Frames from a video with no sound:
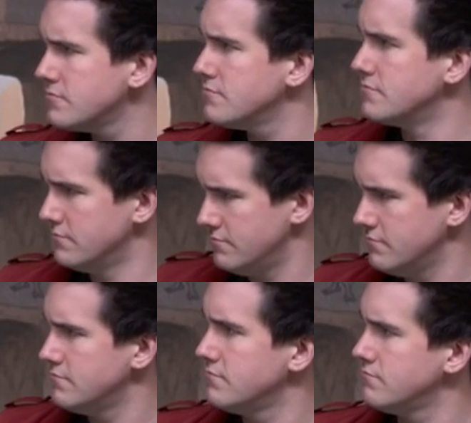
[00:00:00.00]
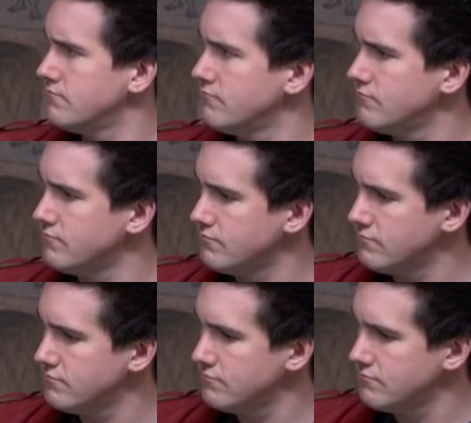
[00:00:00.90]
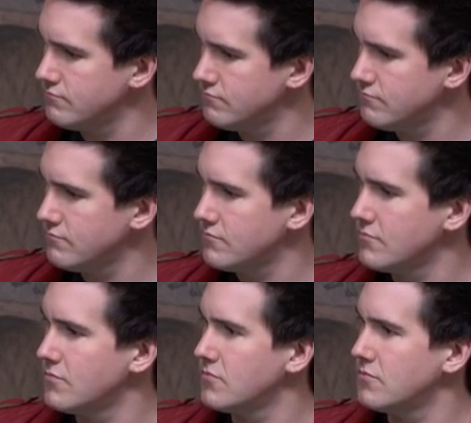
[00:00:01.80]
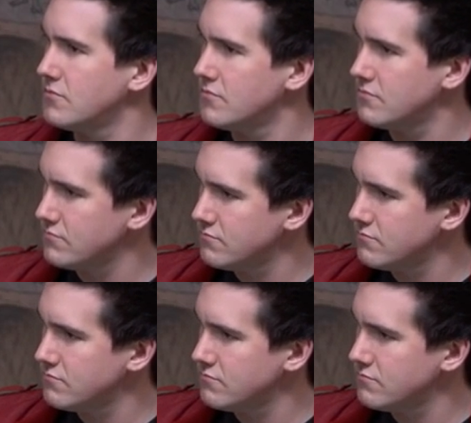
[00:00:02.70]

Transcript: (not speaking)